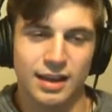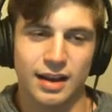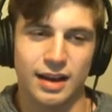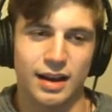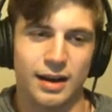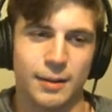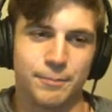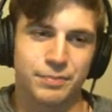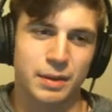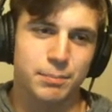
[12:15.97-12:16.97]

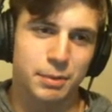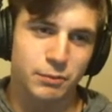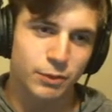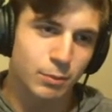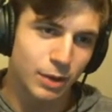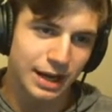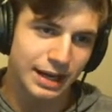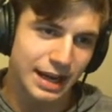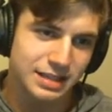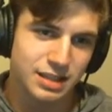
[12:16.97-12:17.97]
But from rank
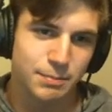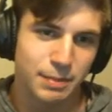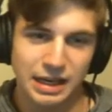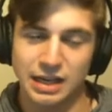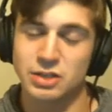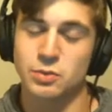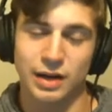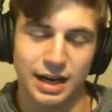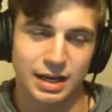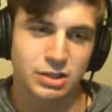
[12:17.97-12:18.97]
S to B is
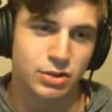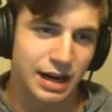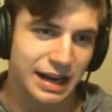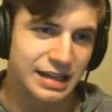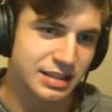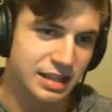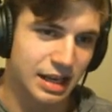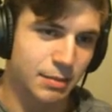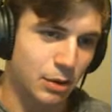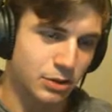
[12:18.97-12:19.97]
where I try and
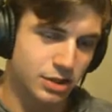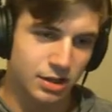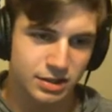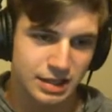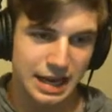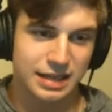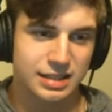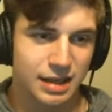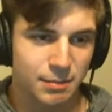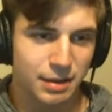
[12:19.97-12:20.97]
stick most of your decks
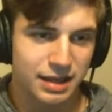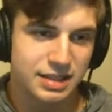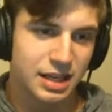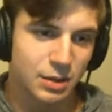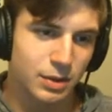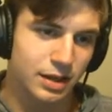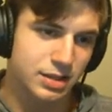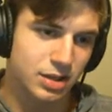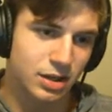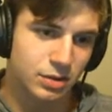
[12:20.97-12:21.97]
in, because here we're going to
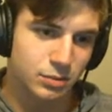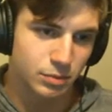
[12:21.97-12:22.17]
start